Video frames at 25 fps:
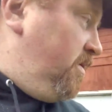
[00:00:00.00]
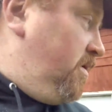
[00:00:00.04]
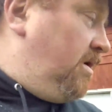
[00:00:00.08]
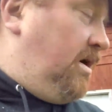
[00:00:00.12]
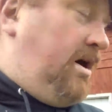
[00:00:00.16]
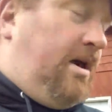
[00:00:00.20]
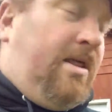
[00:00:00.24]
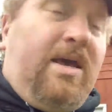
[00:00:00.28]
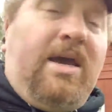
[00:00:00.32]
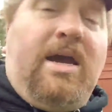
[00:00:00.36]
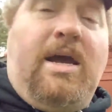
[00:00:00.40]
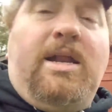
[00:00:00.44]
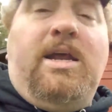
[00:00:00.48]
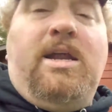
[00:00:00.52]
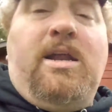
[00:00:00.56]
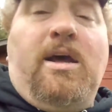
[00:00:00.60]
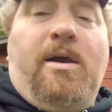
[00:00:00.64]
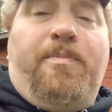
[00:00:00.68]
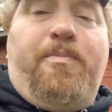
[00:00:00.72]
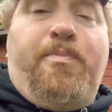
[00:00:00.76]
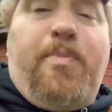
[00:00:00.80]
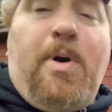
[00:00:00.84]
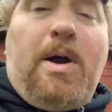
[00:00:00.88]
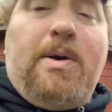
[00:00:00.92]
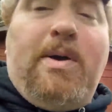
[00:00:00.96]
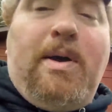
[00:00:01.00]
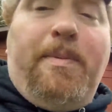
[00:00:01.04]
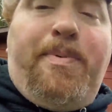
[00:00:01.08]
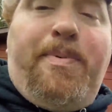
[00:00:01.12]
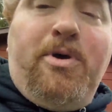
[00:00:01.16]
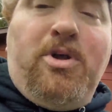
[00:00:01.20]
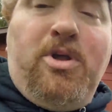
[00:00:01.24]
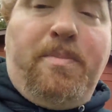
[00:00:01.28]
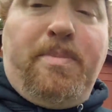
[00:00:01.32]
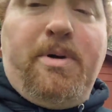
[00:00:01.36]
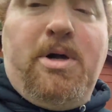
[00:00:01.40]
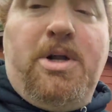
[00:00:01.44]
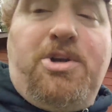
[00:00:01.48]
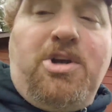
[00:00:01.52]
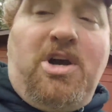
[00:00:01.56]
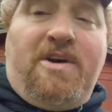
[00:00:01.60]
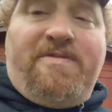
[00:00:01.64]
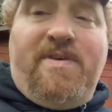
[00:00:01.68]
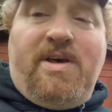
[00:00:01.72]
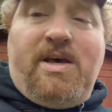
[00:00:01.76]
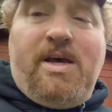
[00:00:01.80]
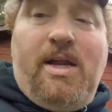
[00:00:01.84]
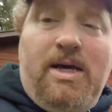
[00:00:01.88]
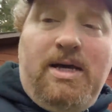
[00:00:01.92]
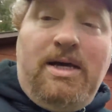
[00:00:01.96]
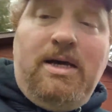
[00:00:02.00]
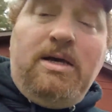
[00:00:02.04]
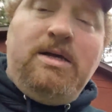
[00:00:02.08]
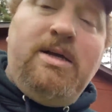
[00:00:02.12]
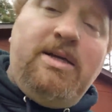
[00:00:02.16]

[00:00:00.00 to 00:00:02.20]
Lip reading: I think I need to probably peel the bridge off of that, huh?